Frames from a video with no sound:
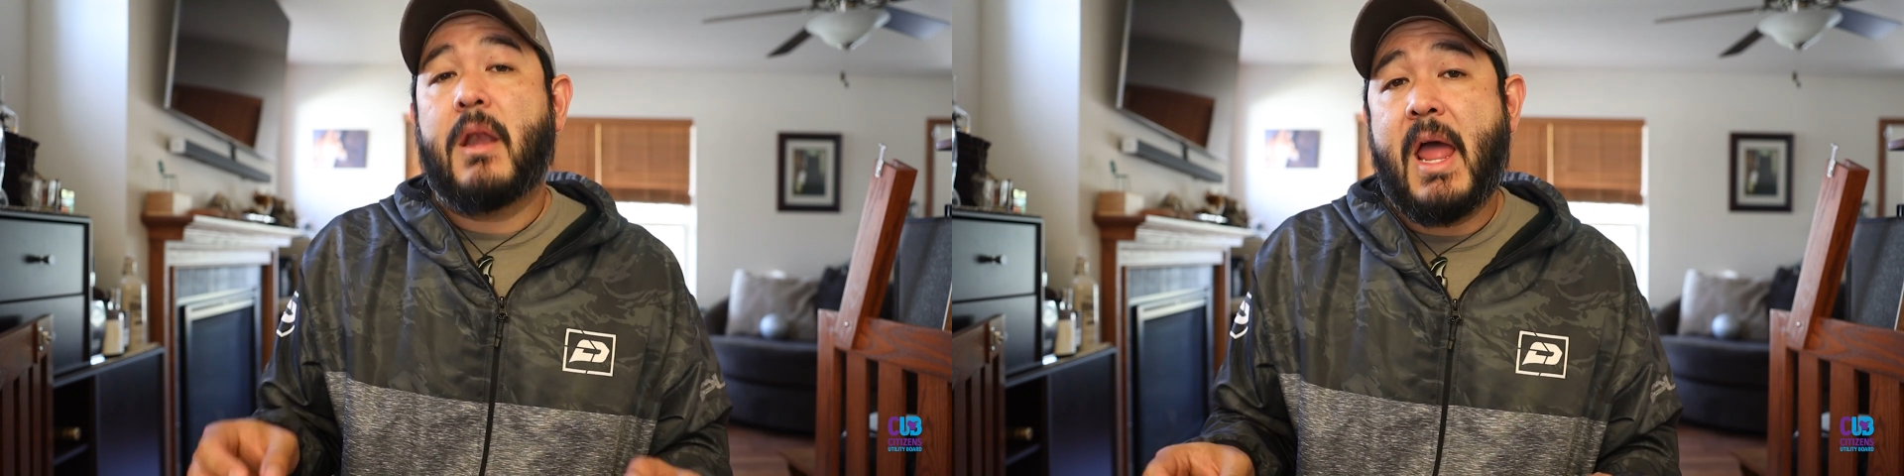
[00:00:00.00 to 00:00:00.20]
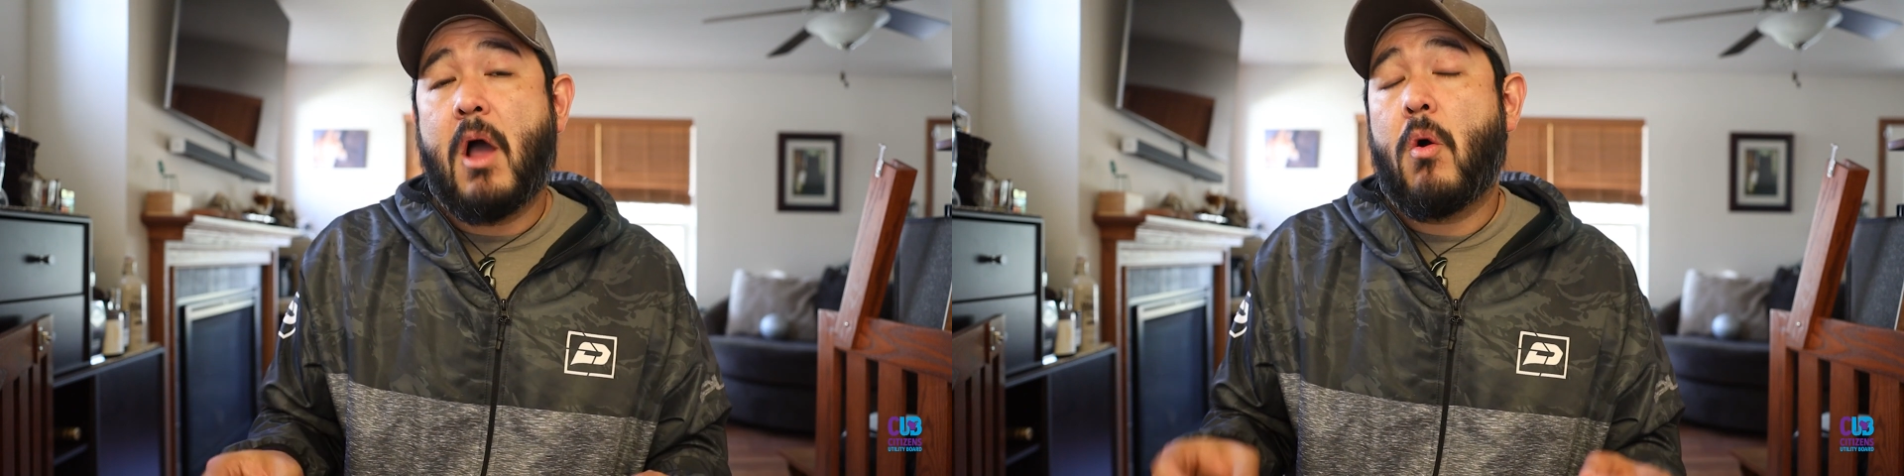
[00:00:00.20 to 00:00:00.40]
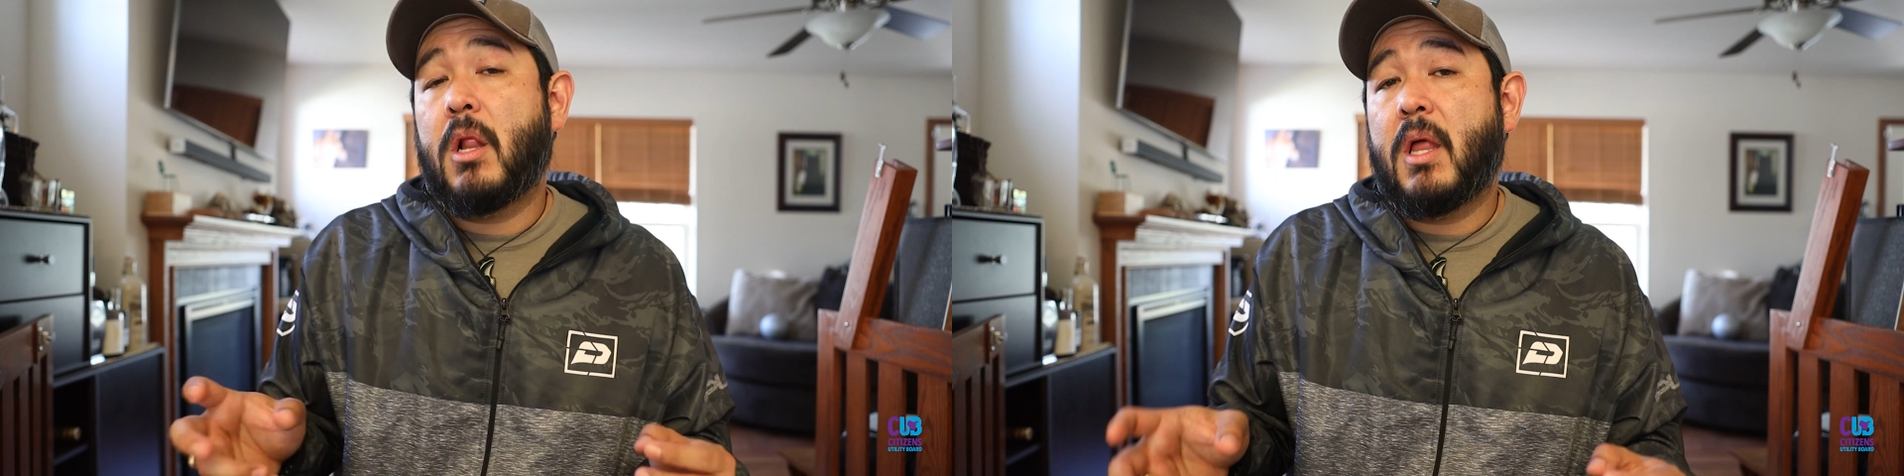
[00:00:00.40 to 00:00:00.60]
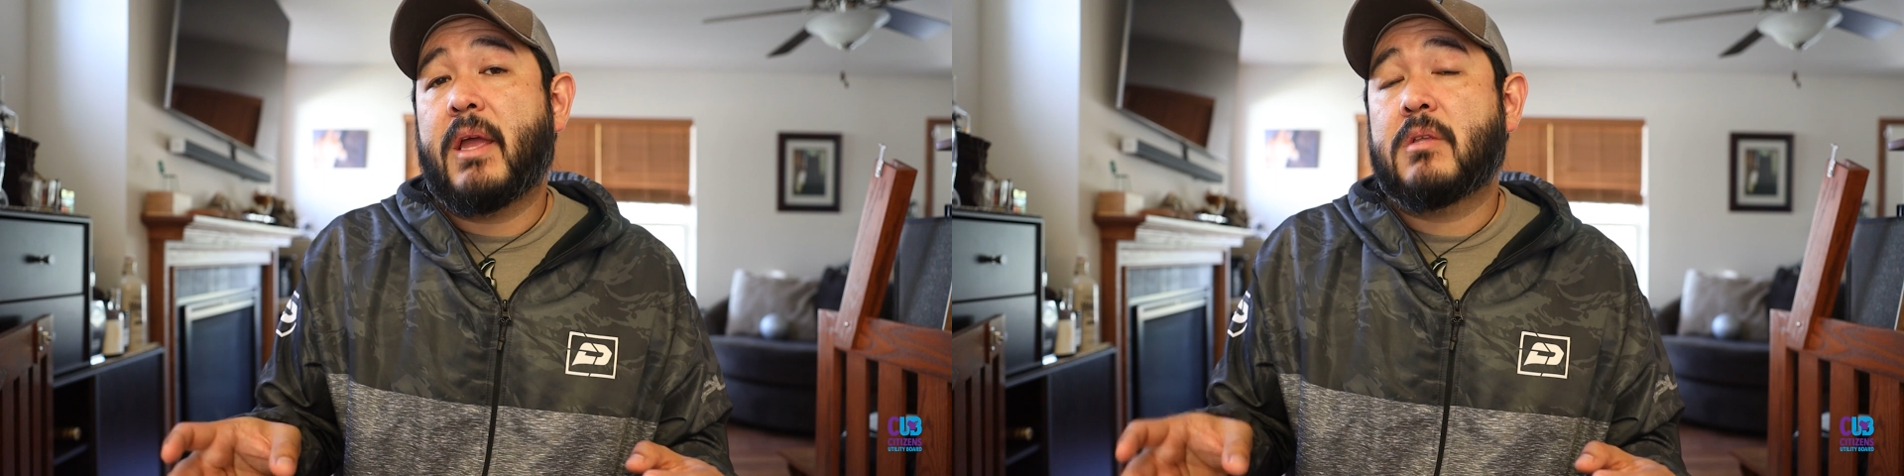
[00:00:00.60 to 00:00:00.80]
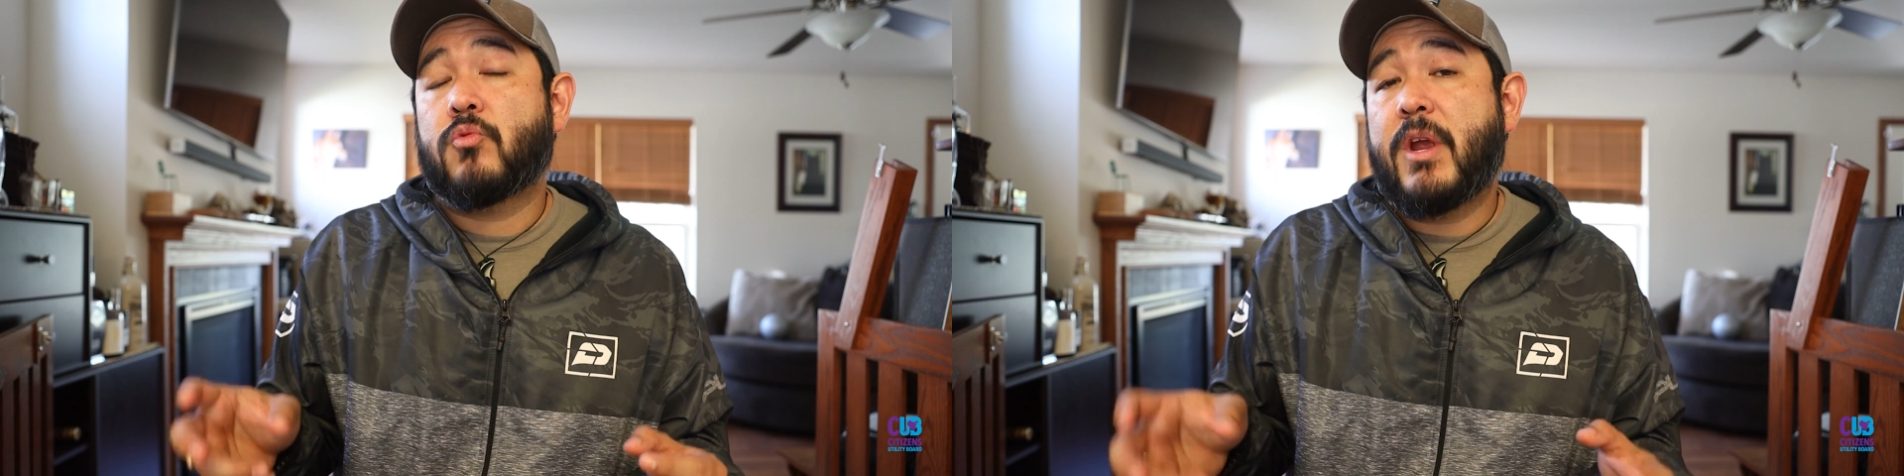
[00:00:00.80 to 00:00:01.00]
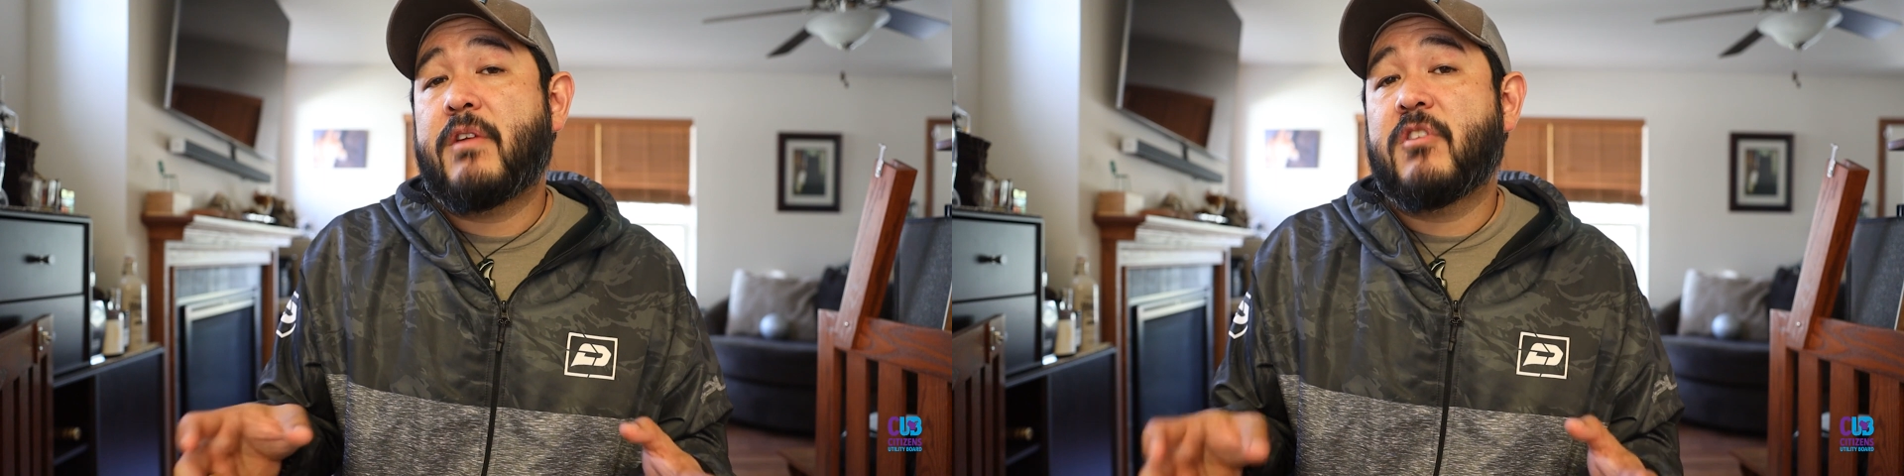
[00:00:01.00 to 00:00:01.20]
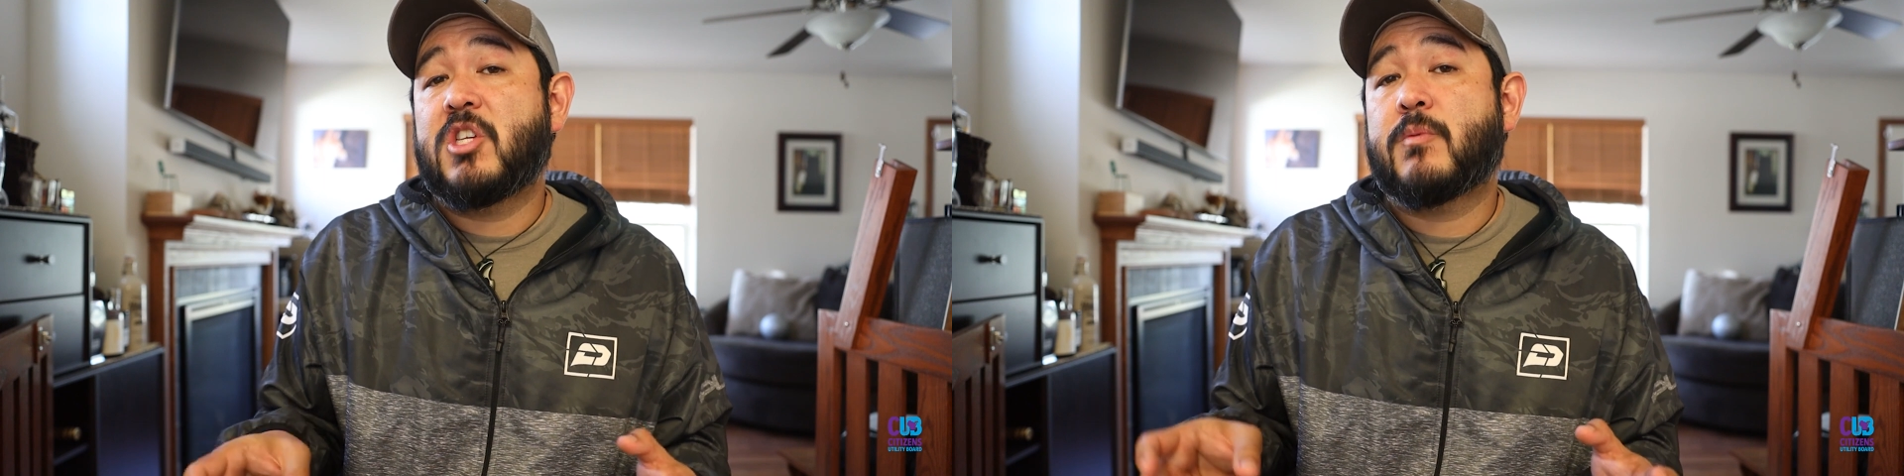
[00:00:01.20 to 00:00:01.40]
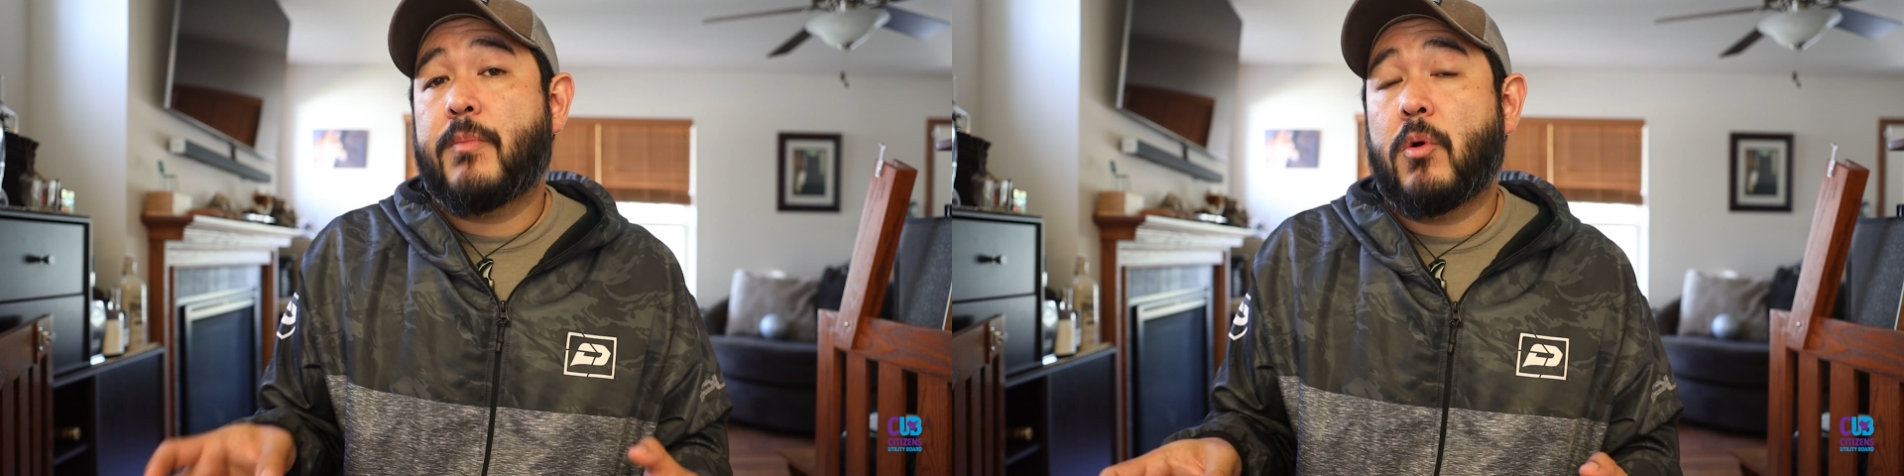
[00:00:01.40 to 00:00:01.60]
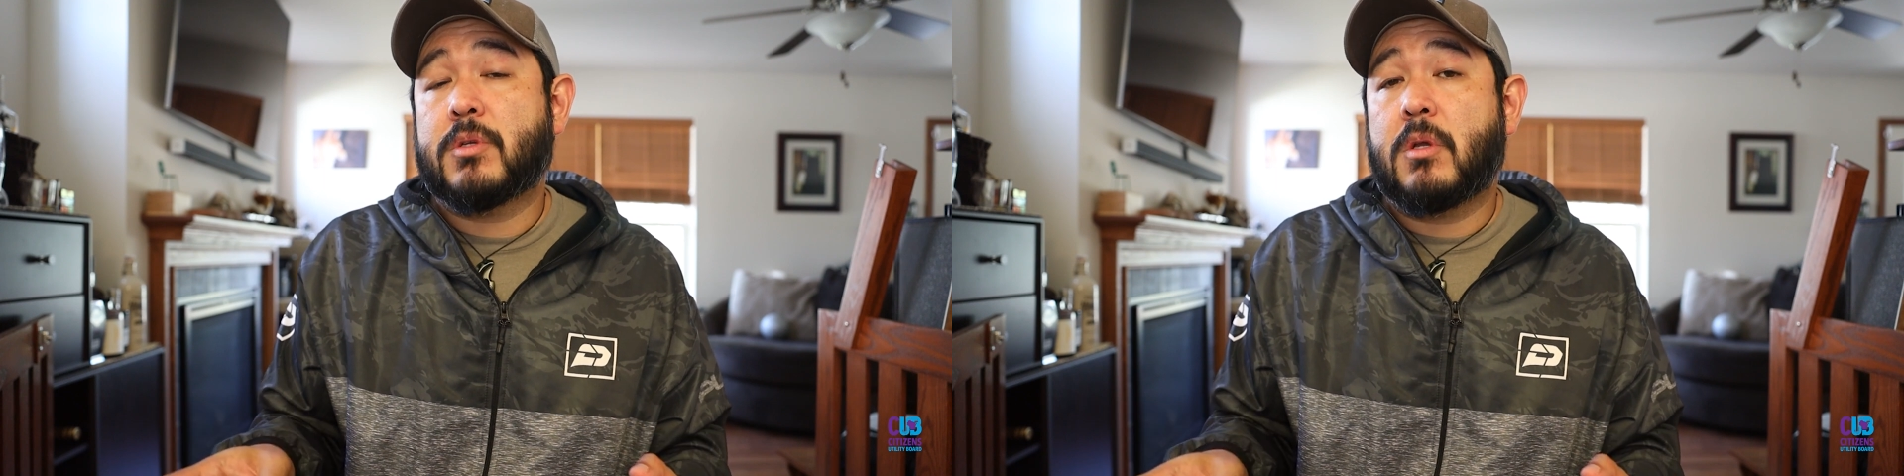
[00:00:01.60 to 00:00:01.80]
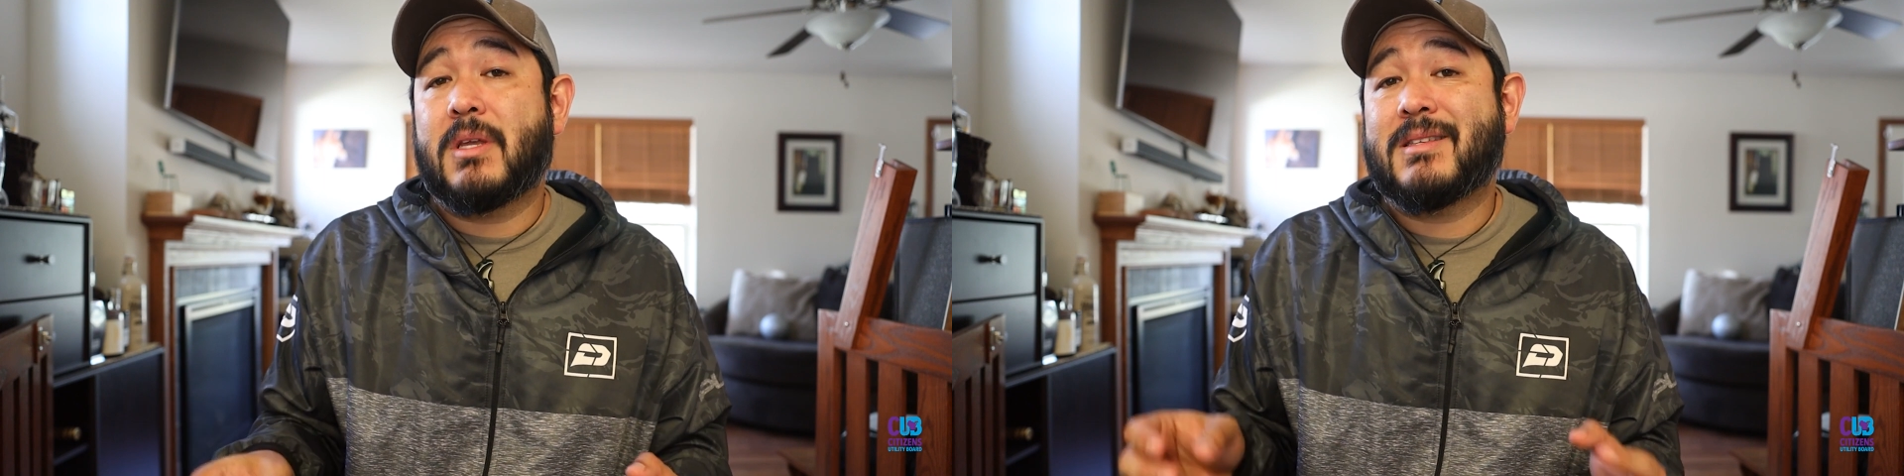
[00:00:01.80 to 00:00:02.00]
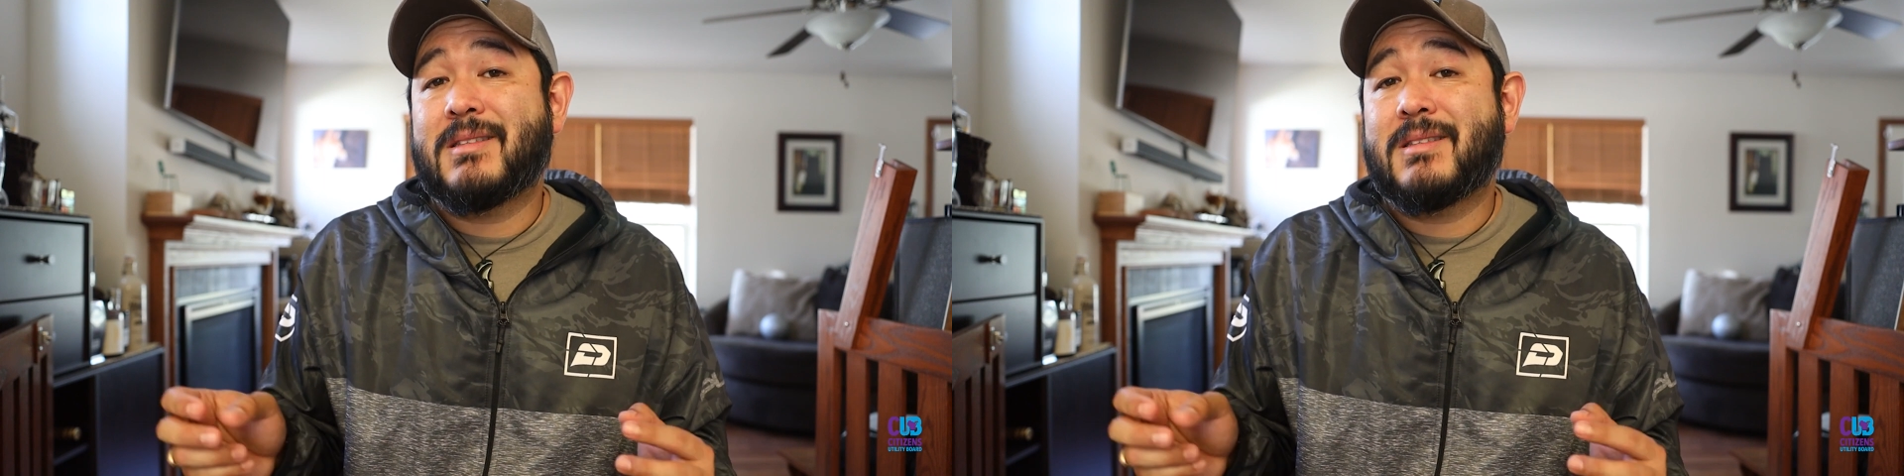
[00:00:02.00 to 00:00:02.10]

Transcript: Now, Alliant's rate freeze proposal is